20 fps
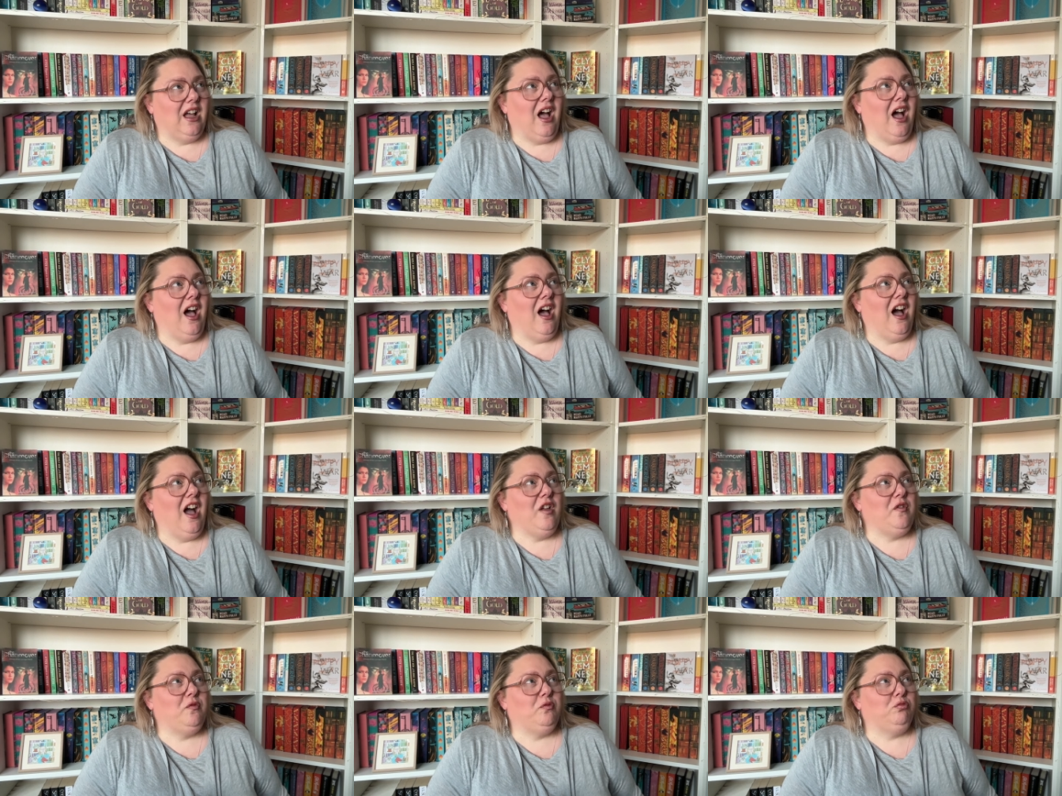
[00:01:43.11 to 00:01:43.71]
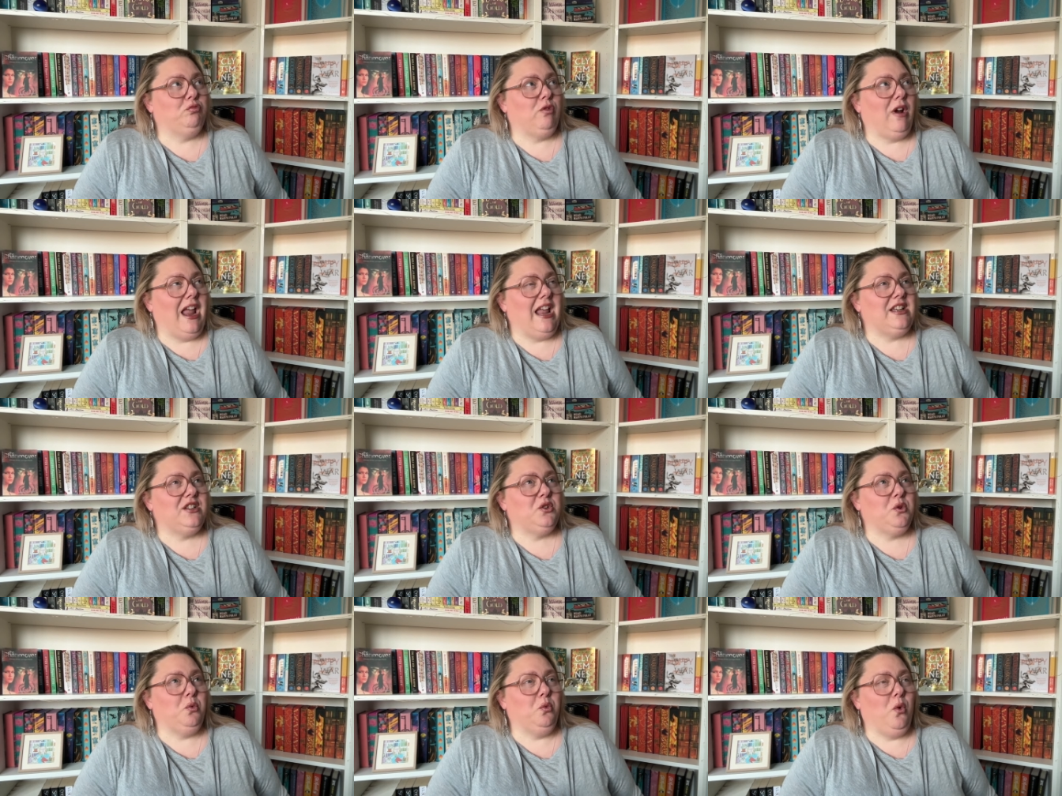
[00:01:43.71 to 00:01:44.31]
Uh, I've
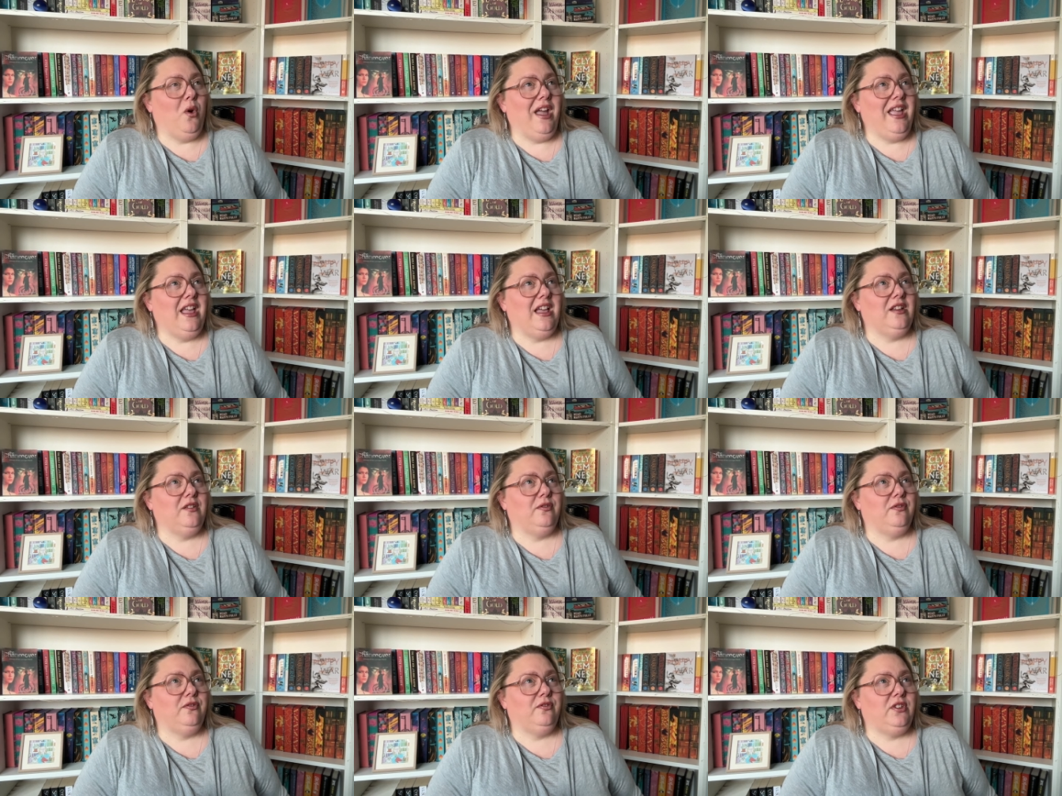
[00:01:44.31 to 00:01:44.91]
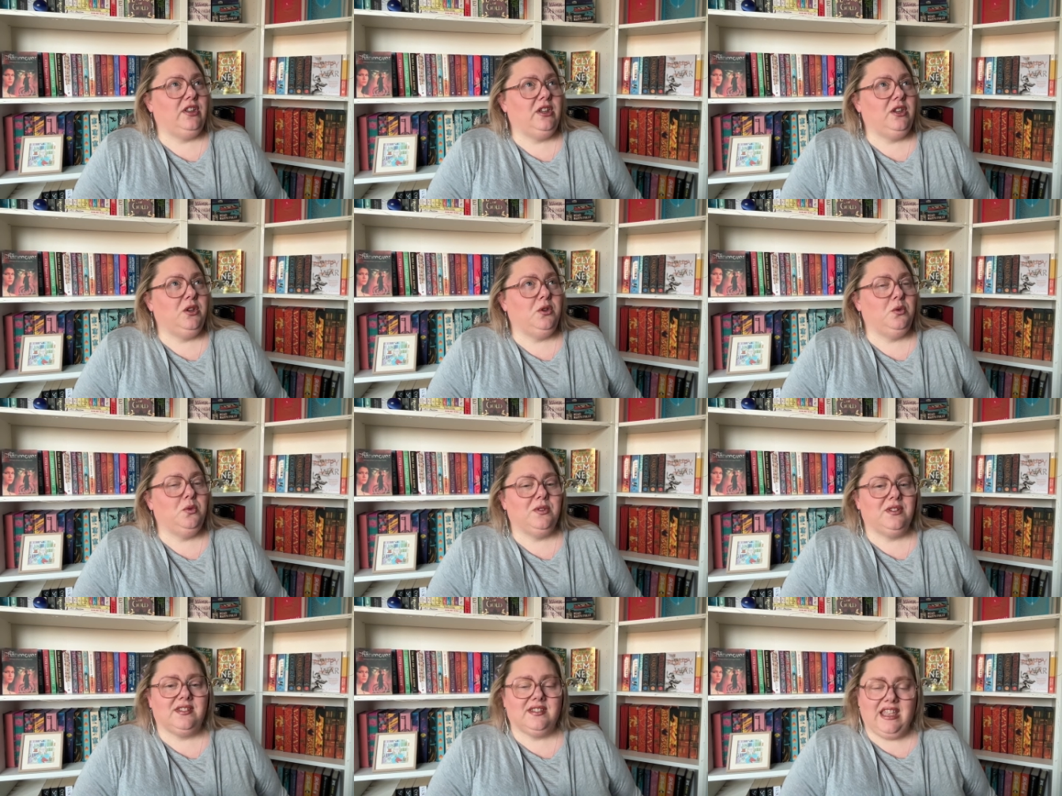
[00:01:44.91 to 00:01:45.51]
read quite a
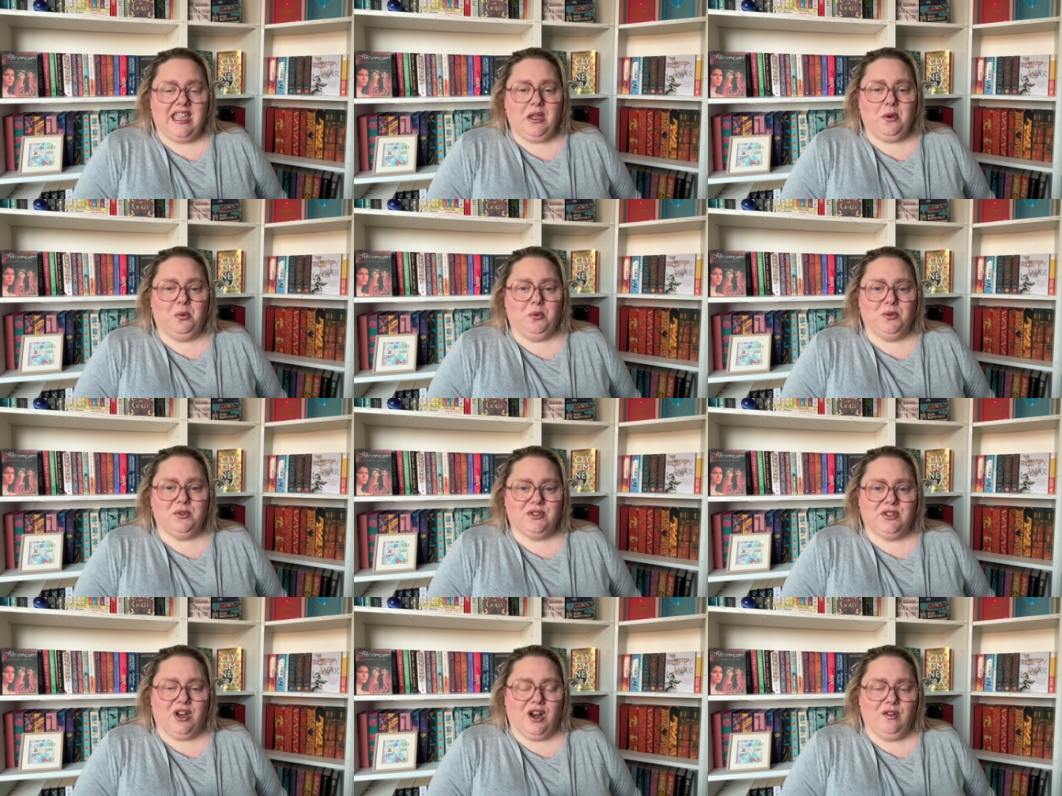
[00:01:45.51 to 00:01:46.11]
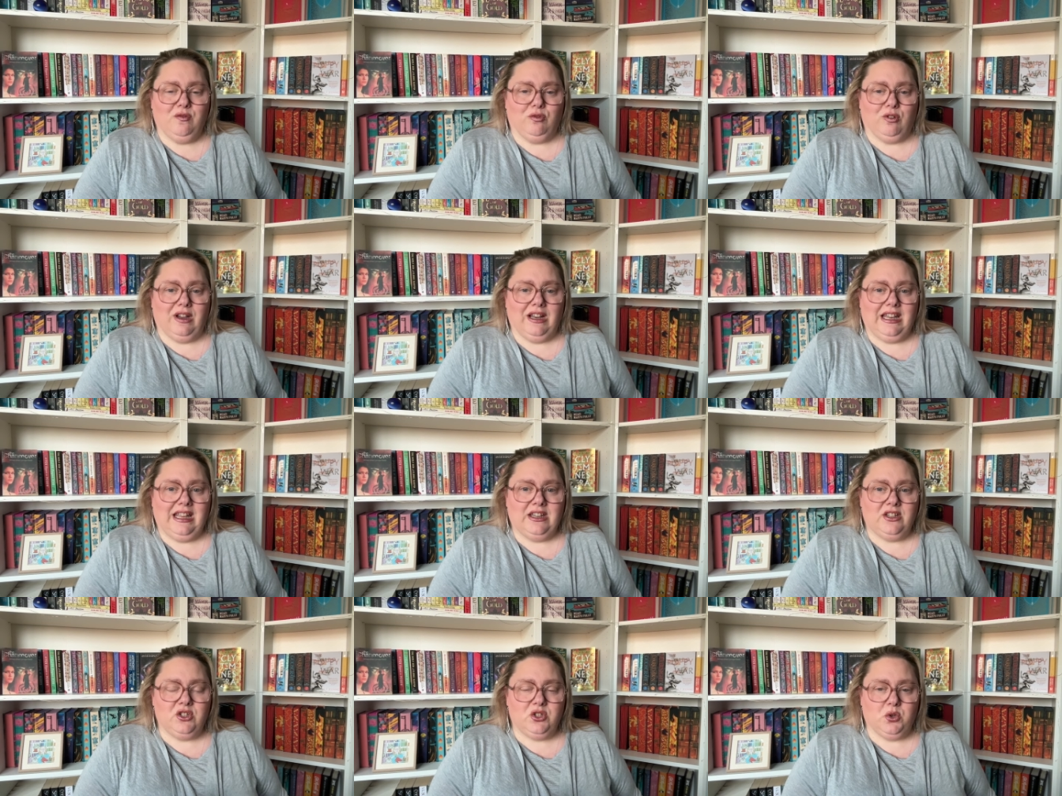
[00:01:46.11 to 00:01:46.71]
few sequels that I've
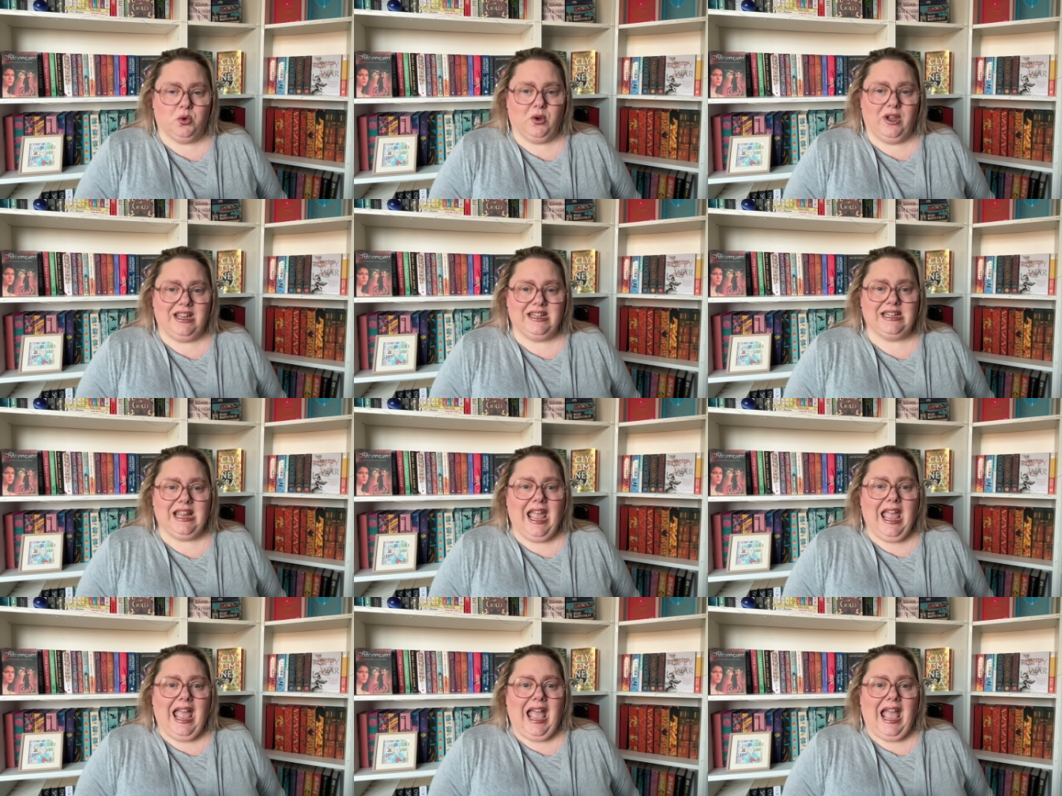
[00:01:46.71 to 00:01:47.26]
really enjoyed,